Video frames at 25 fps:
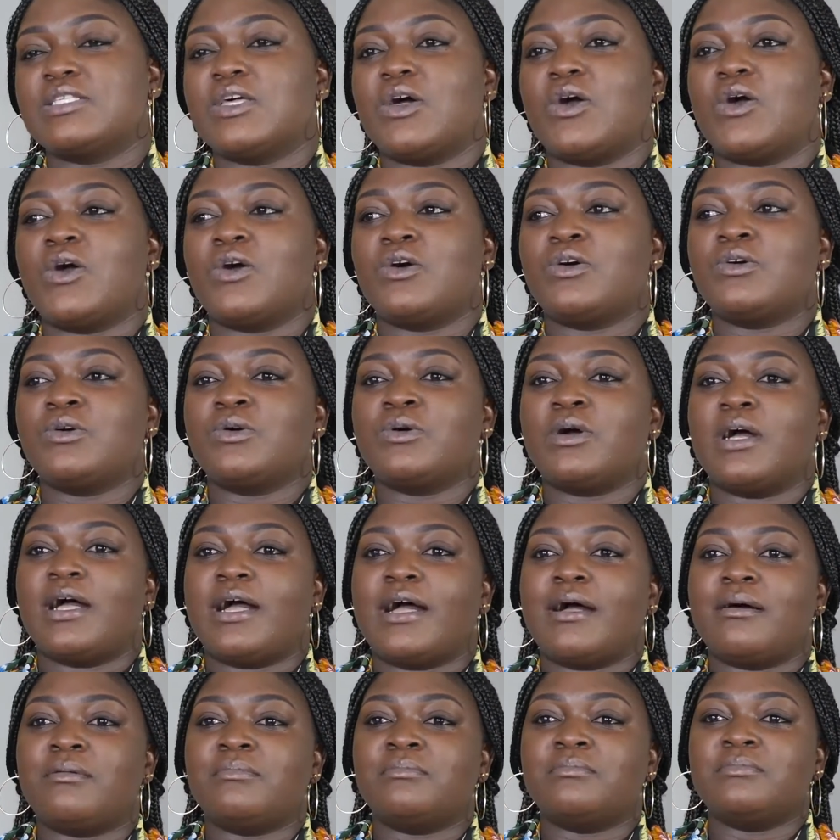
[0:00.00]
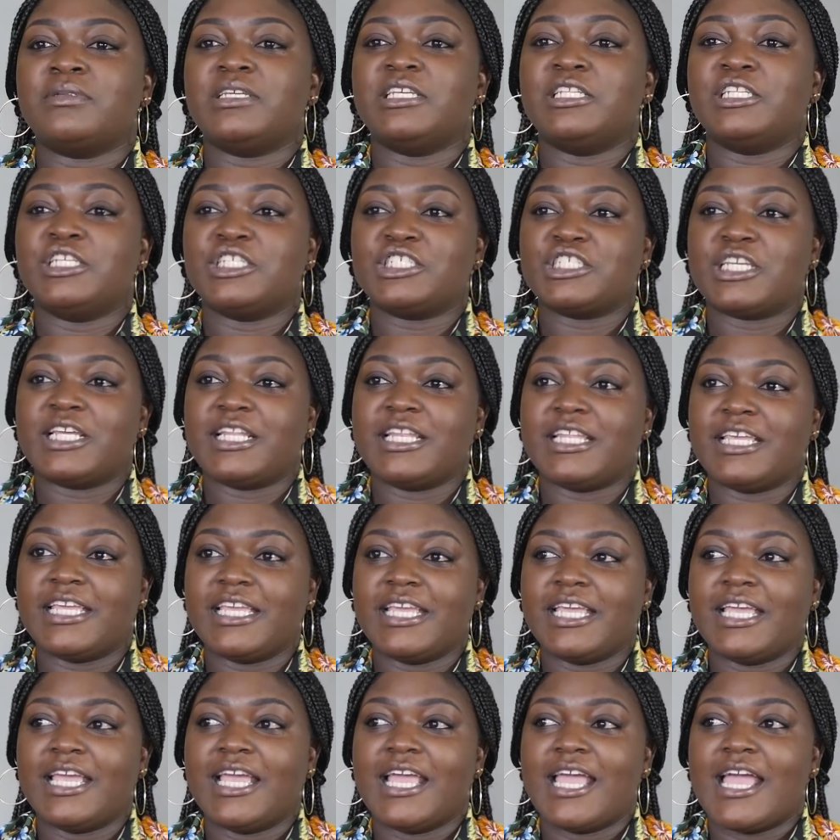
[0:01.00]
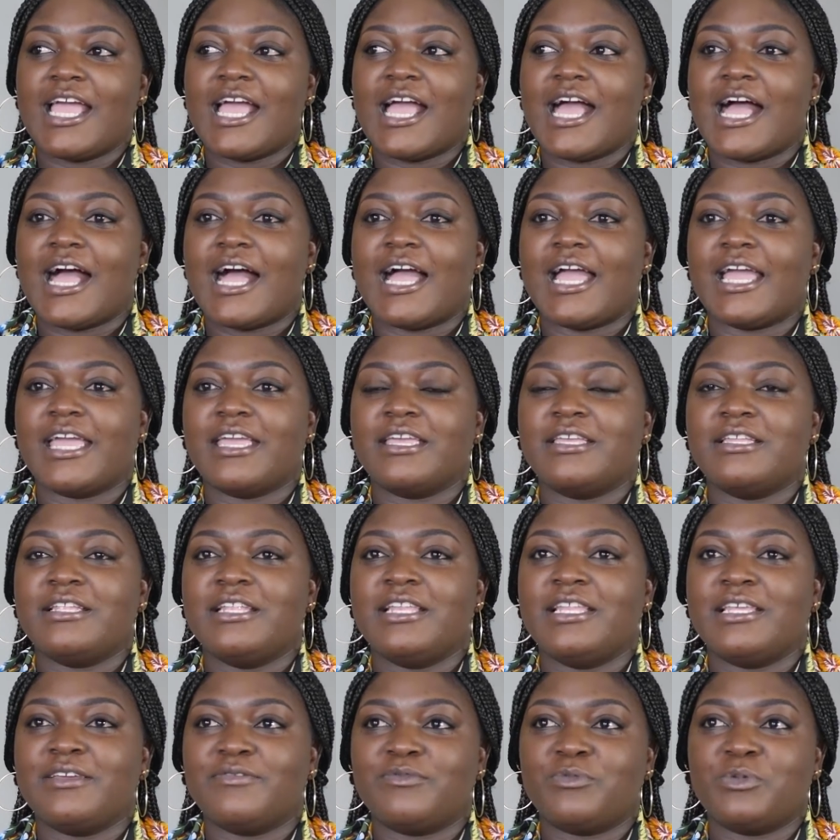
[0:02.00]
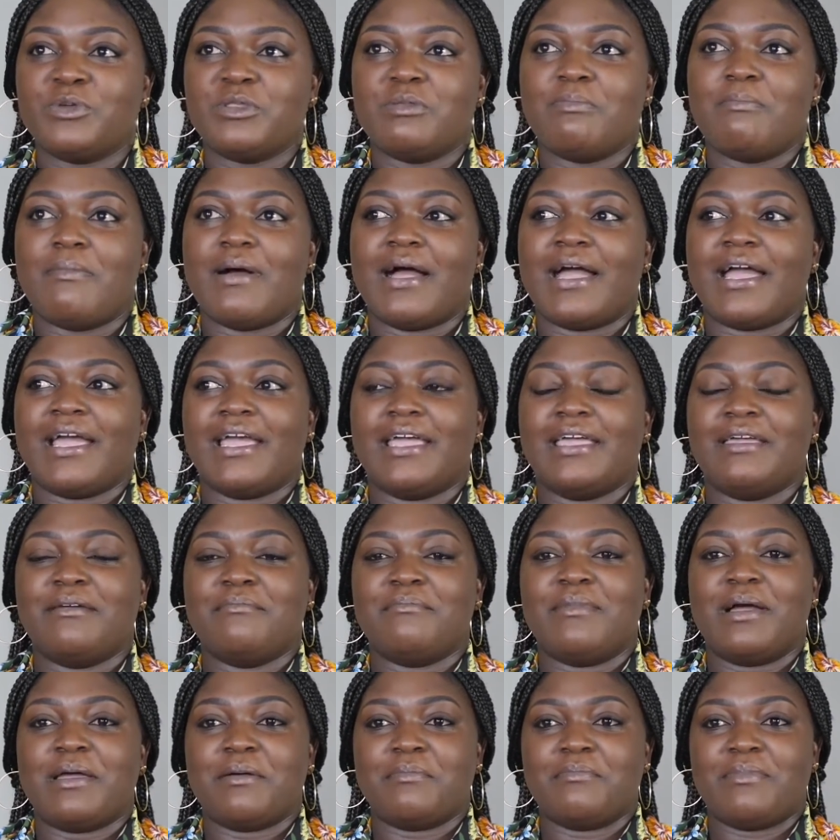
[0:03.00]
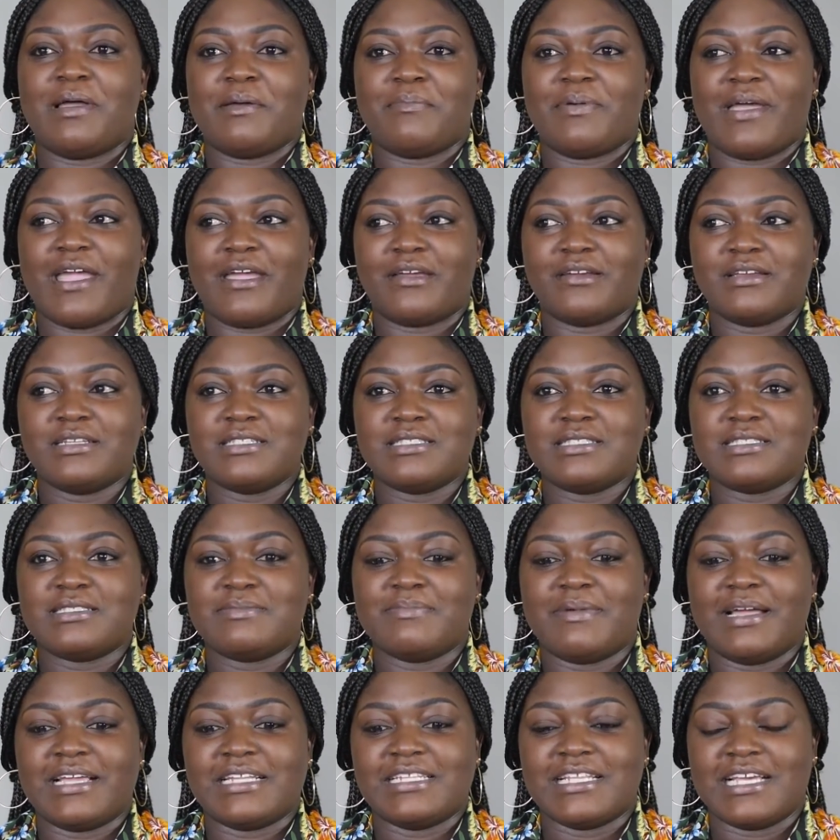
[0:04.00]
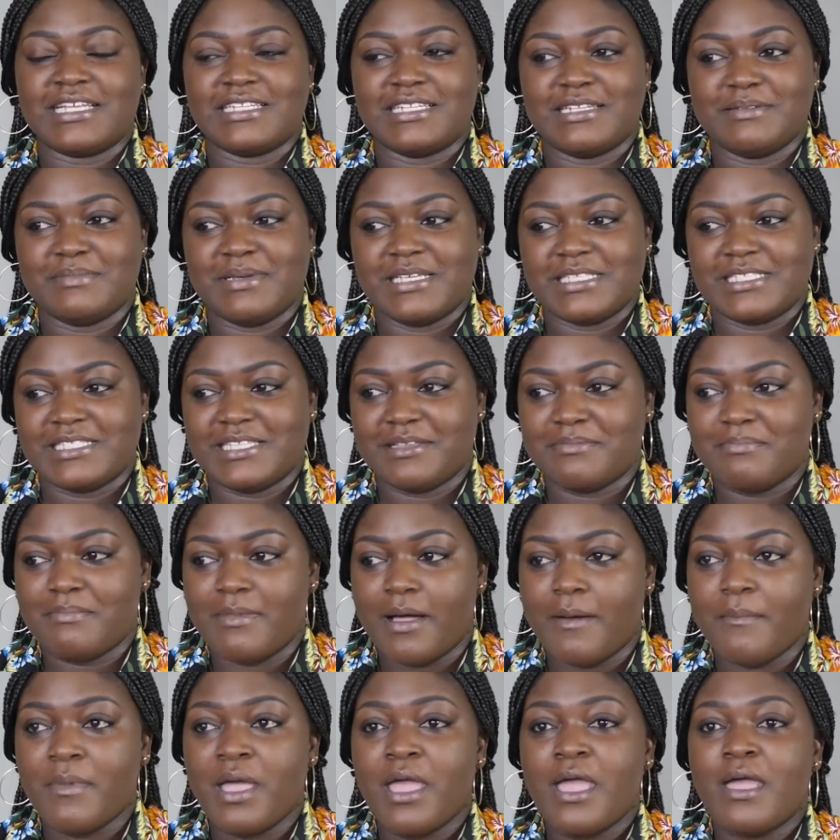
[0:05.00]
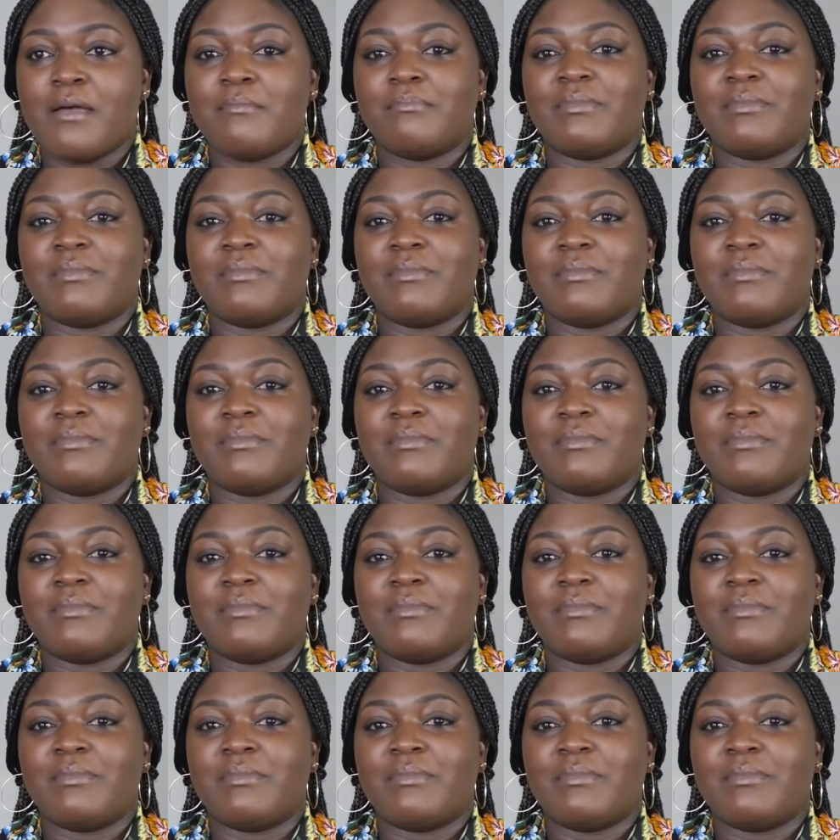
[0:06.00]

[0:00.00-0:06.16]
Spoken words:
so initially I lived with my parents, my dad and my stepmom.